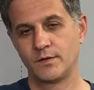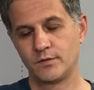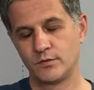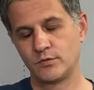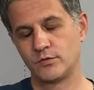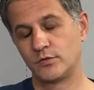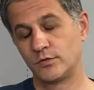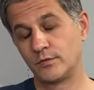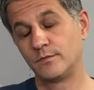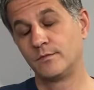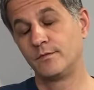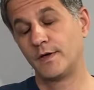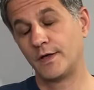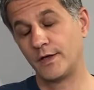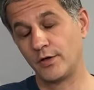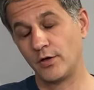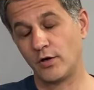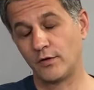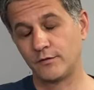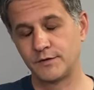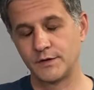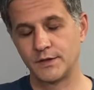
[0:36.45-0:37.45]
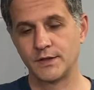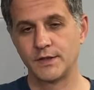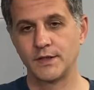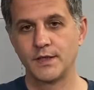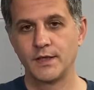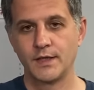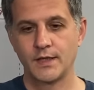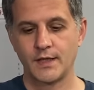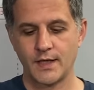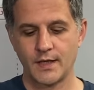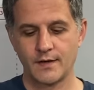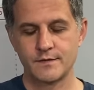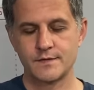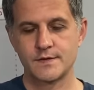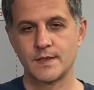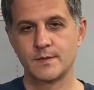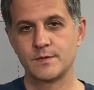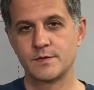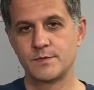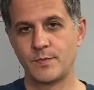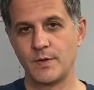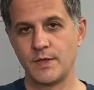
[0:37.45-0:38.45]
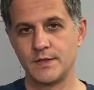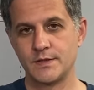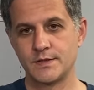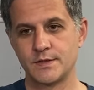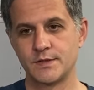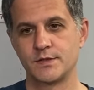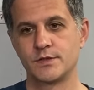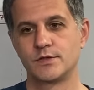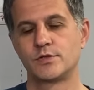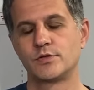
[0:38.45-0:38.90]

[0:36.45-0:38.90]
or very often have some spacers.